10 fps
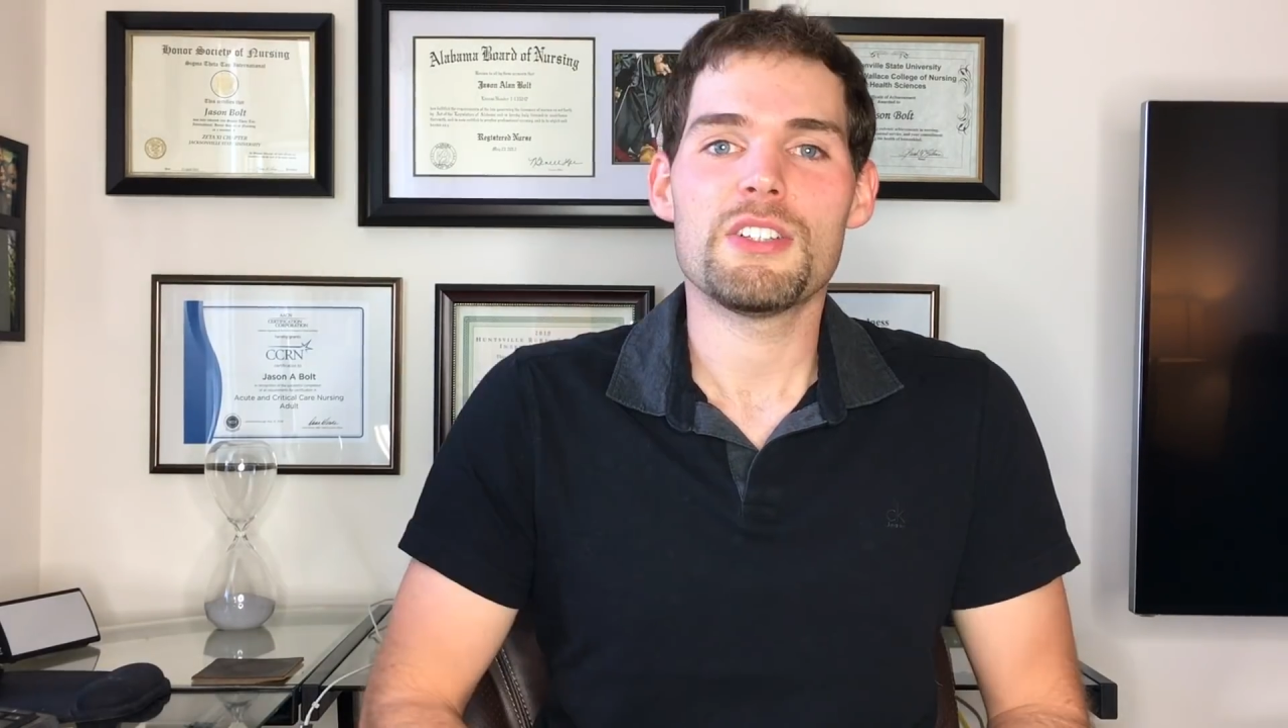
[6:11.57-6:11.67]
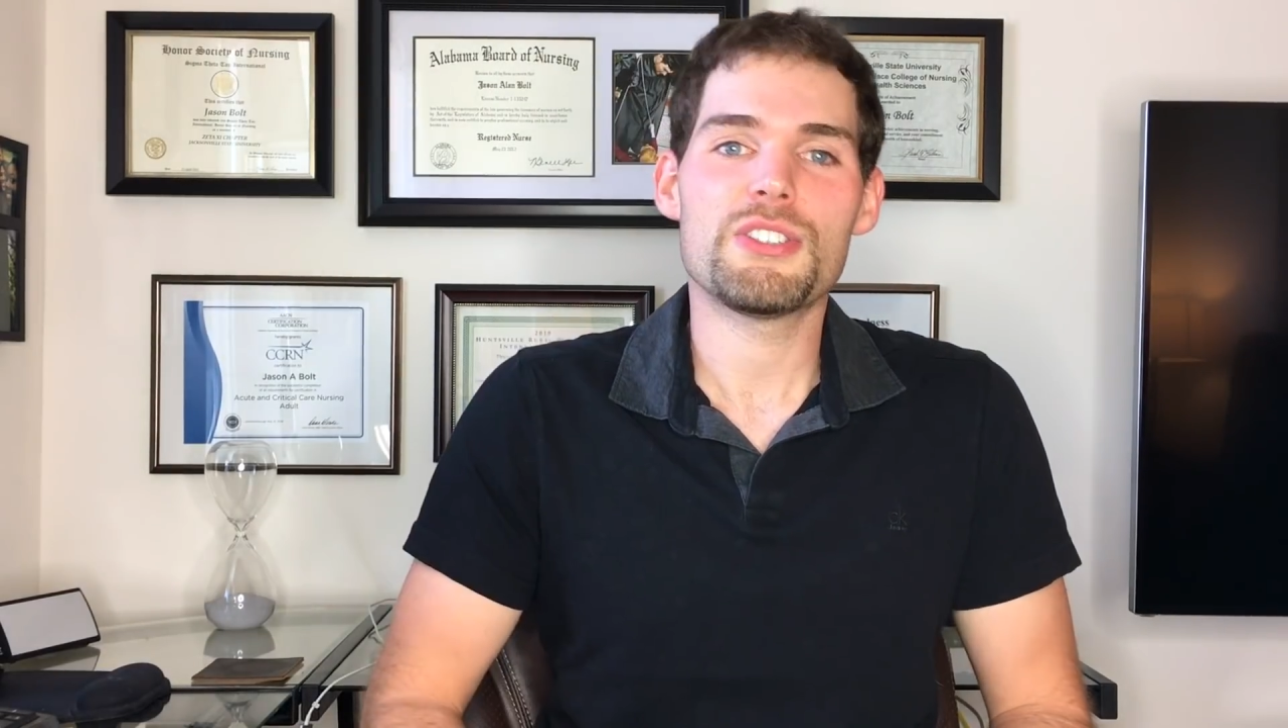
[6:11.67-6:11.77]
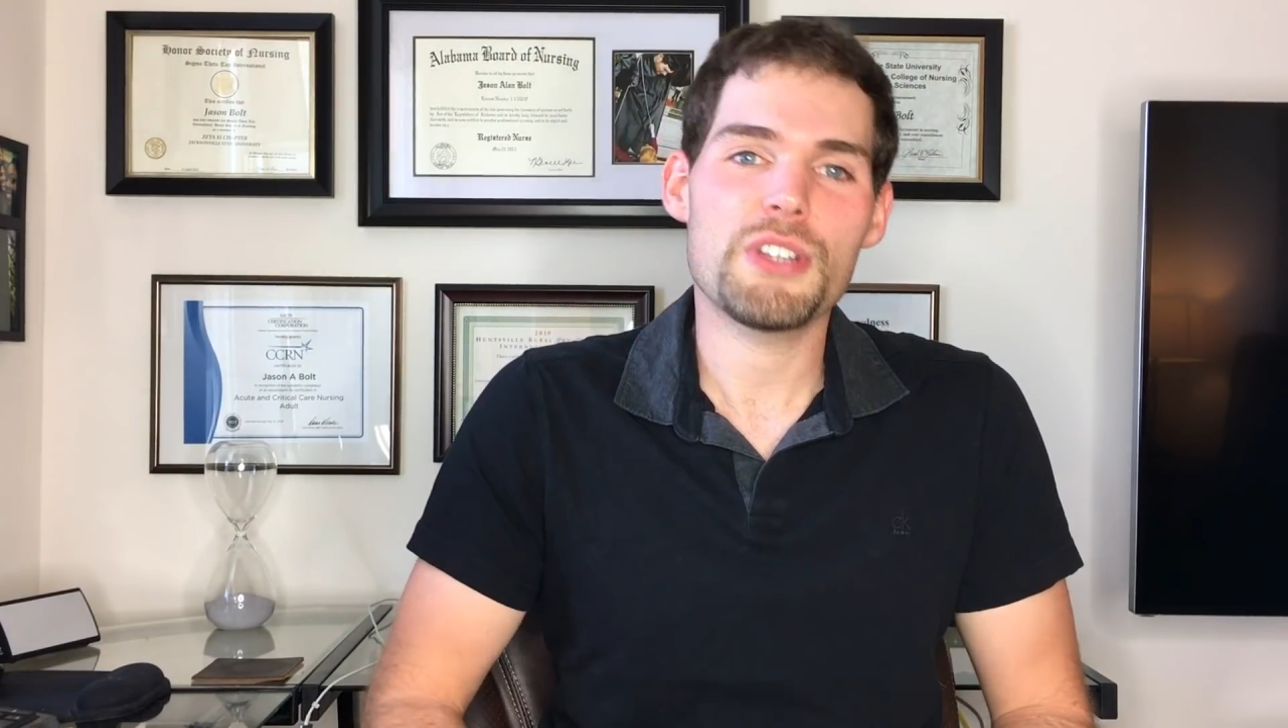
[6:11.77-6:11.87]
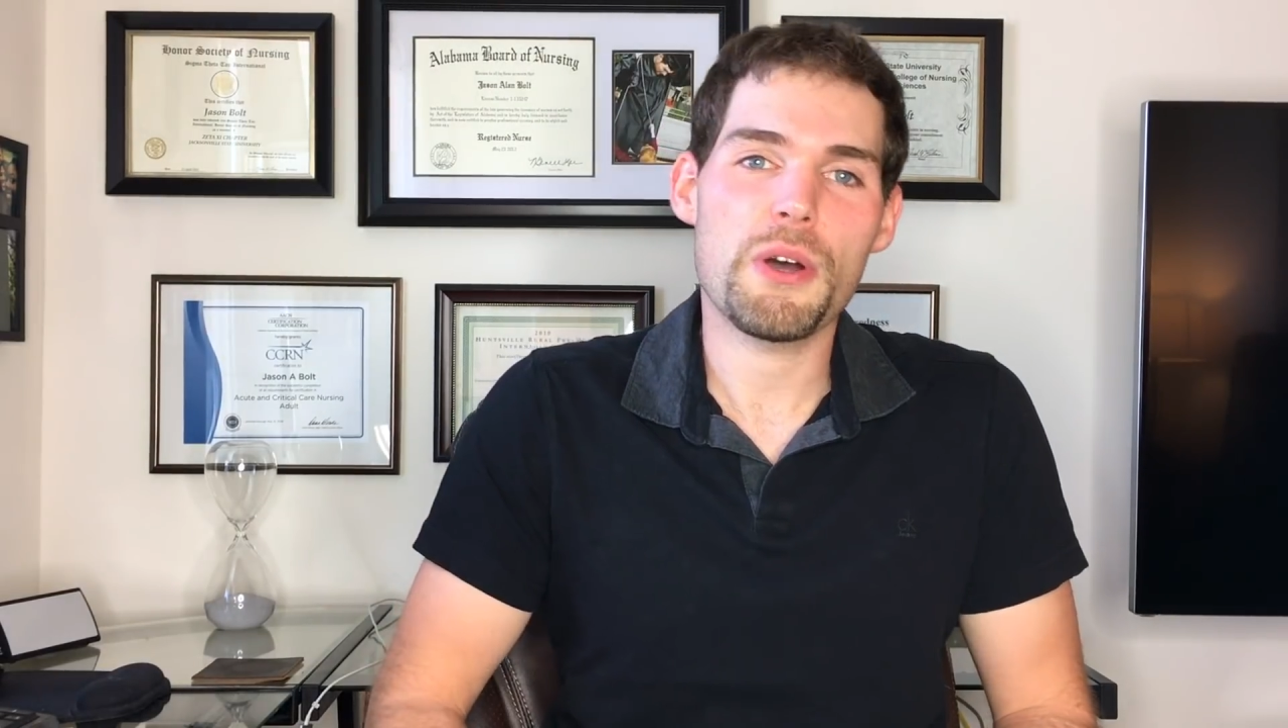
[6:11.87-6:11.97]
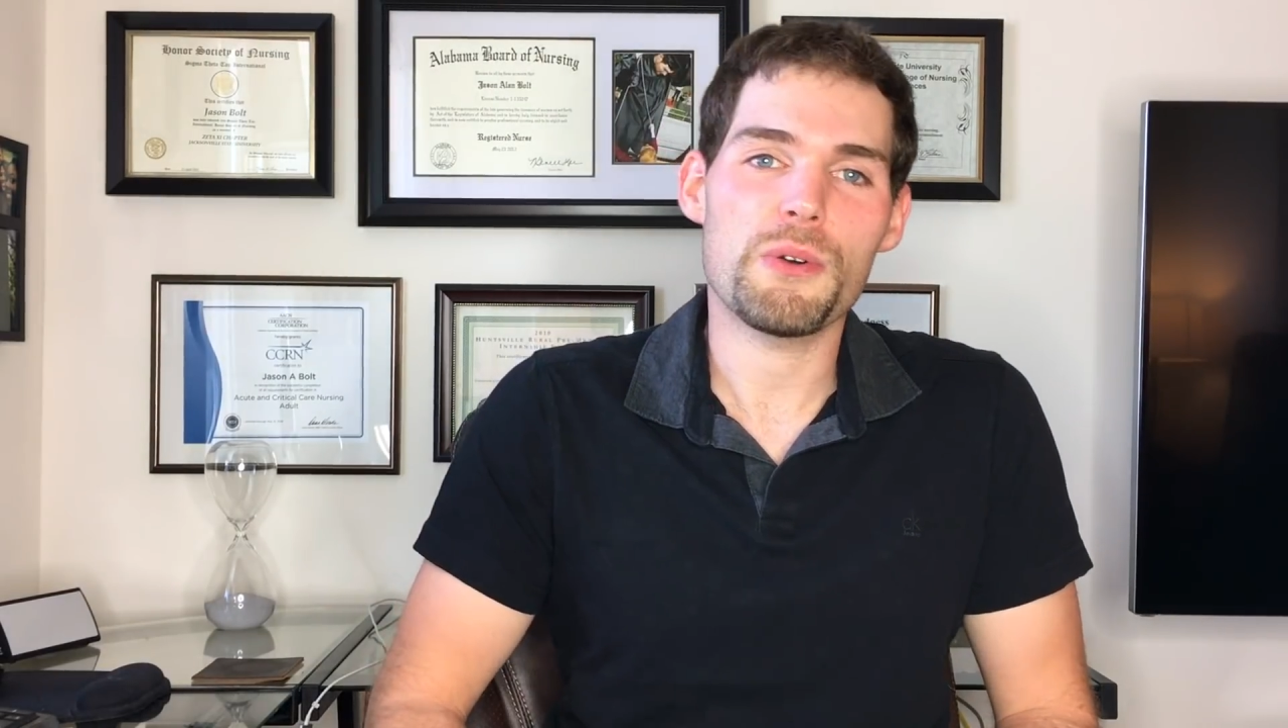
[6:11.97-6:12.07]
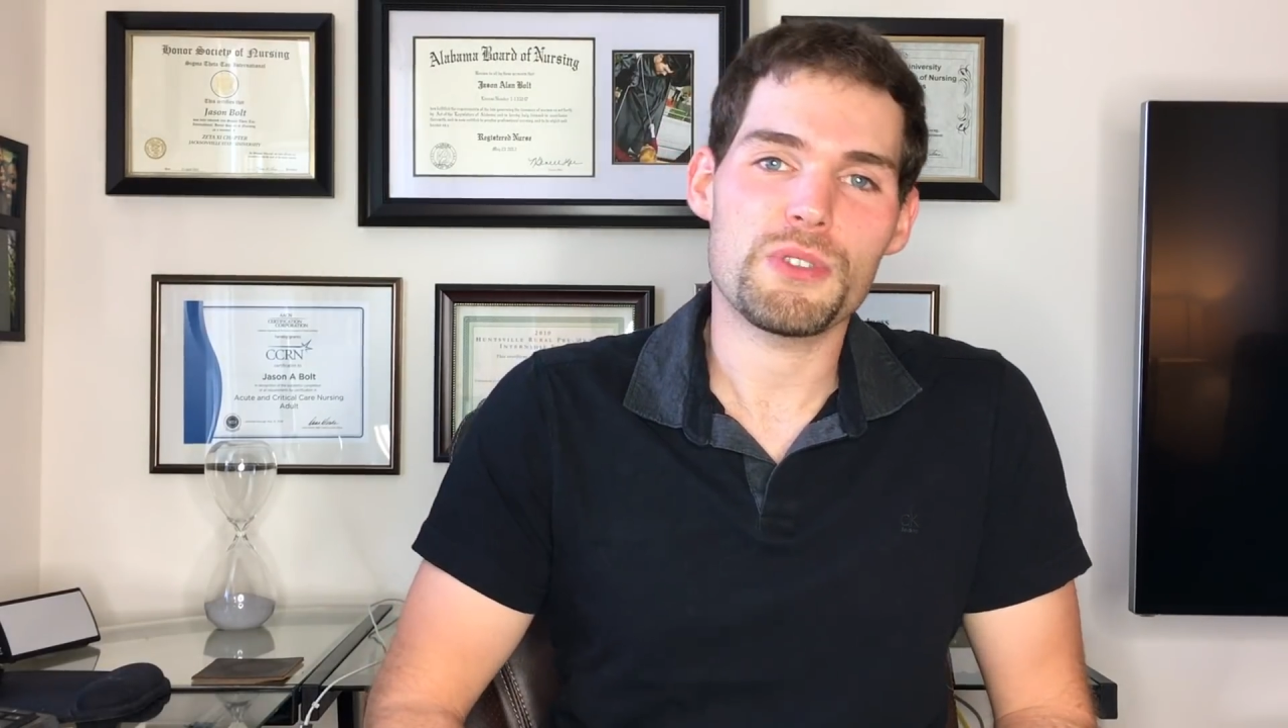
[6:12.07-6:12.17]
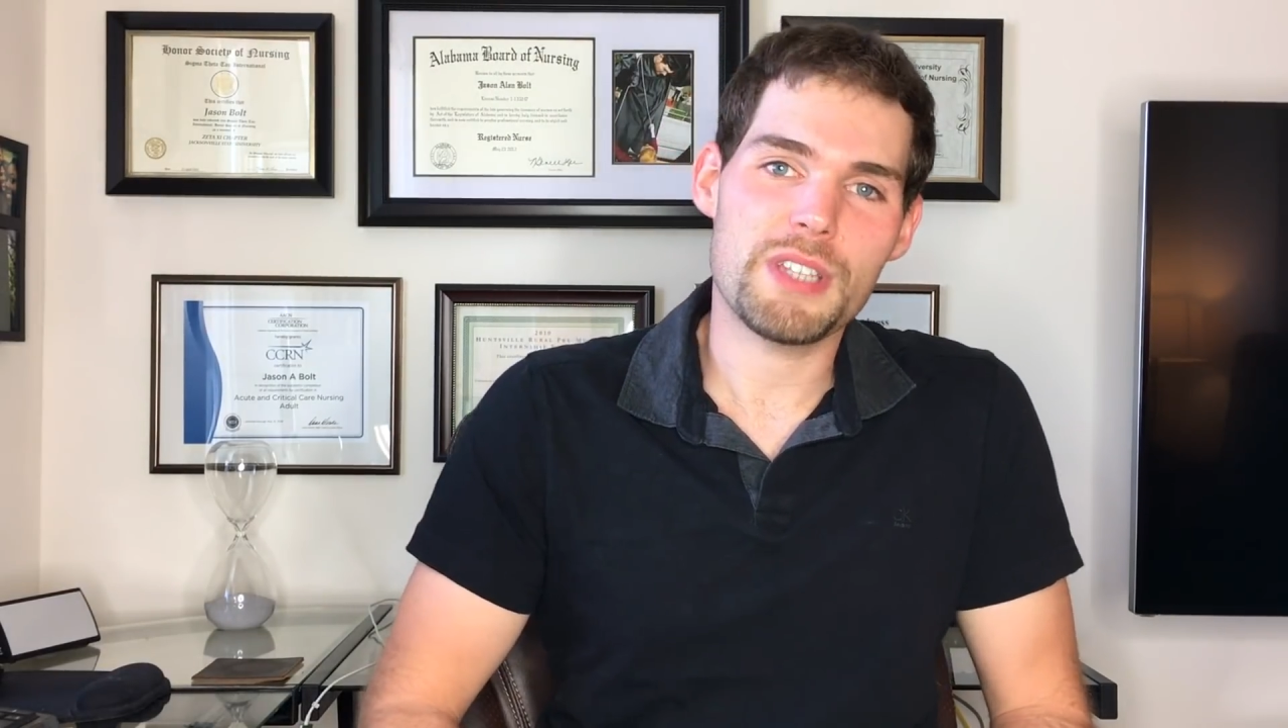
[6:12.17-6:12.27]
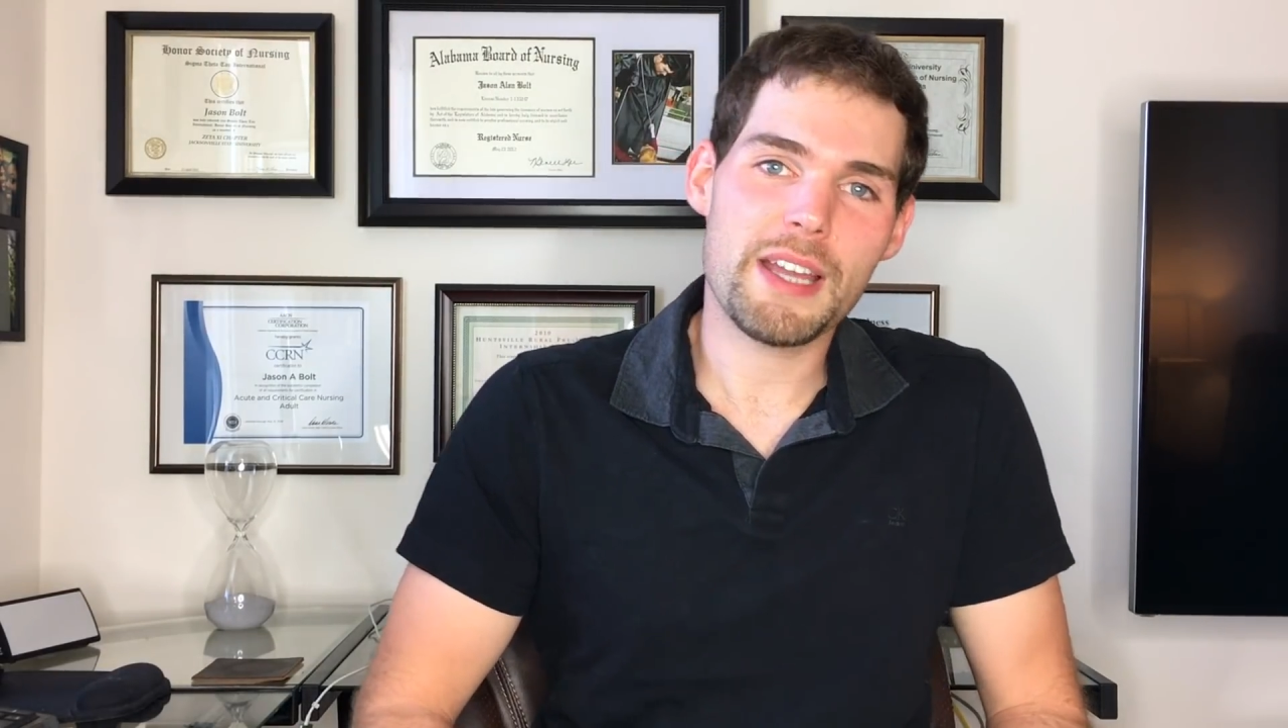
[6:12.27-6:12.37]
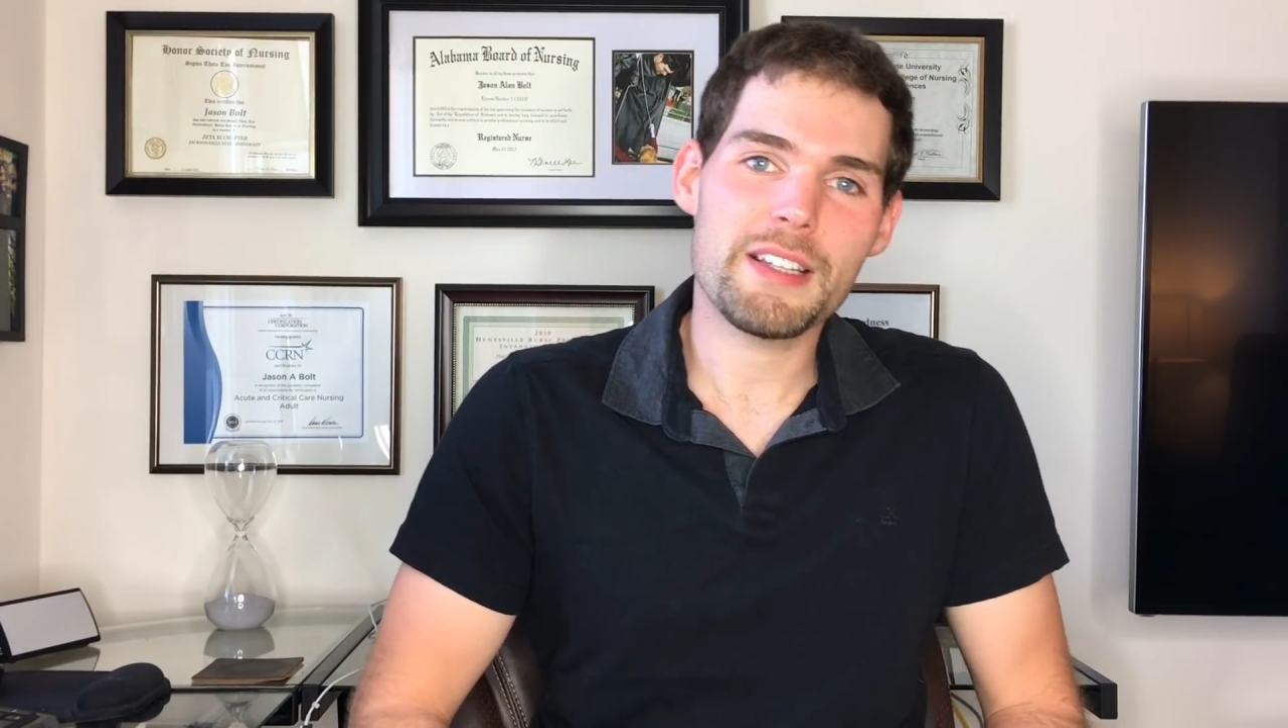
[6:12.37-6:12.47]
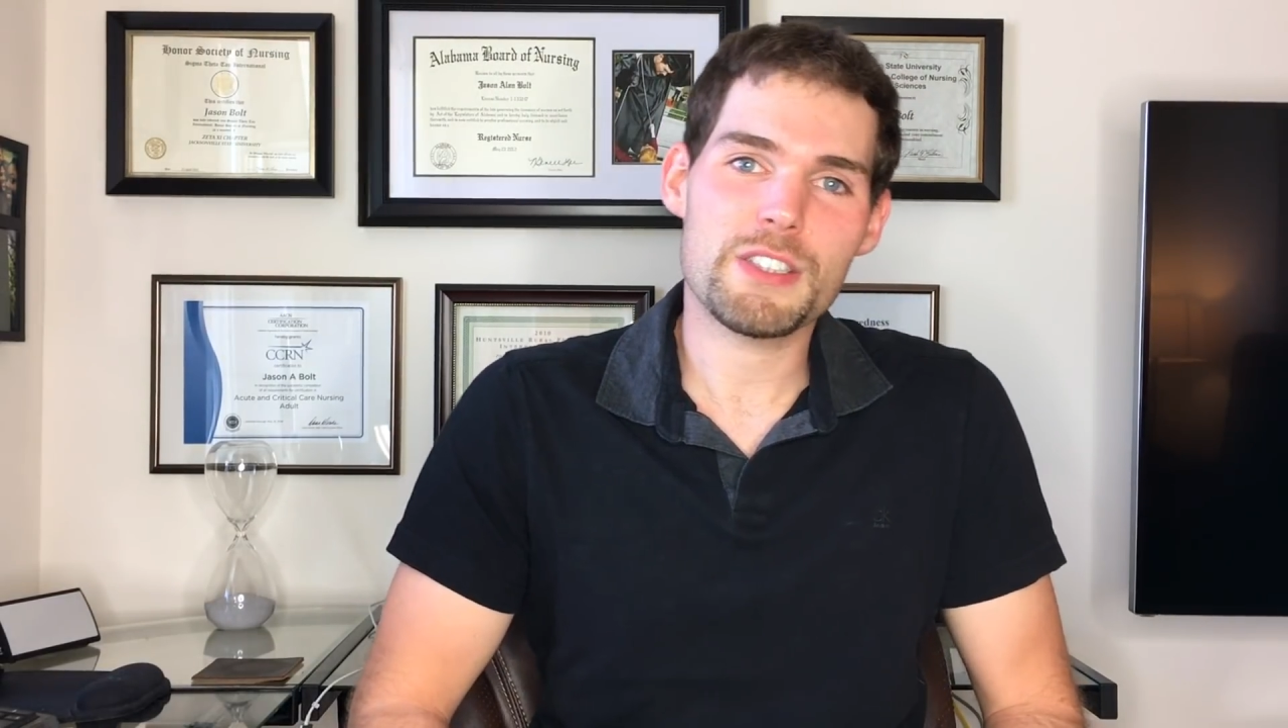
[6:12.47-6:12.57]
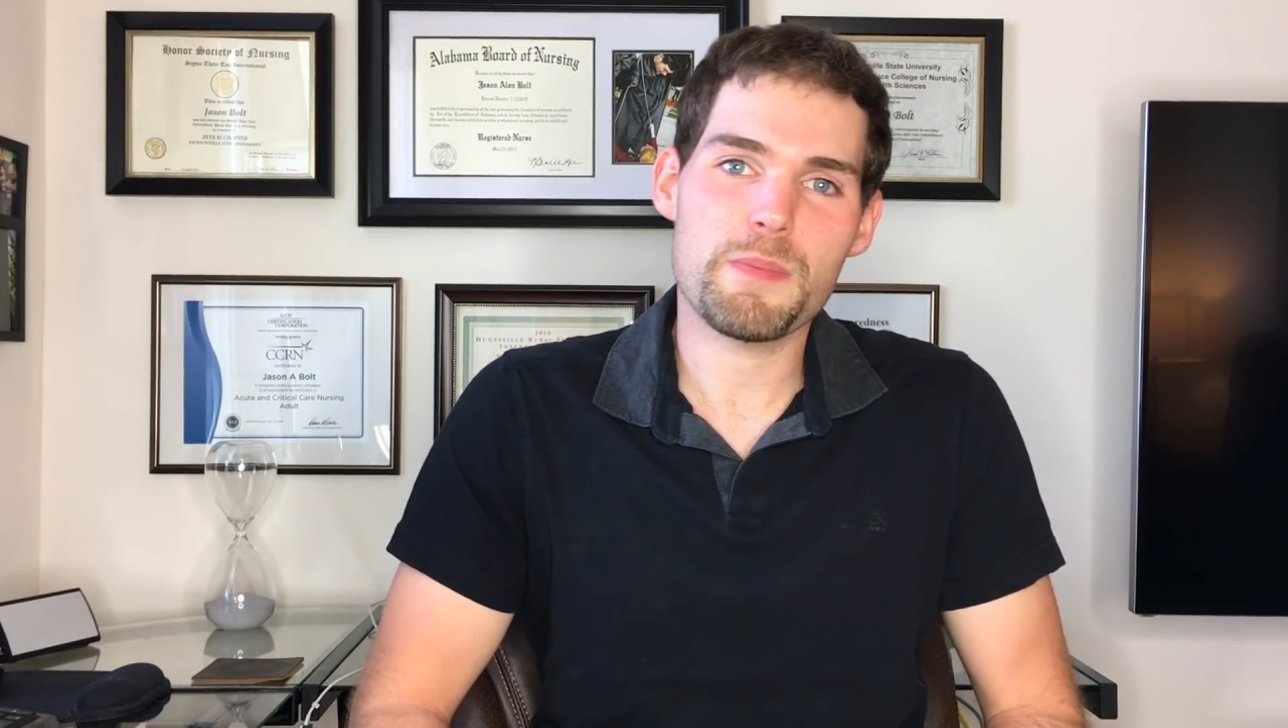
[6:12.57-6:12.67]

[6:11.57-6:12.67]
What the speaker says: So second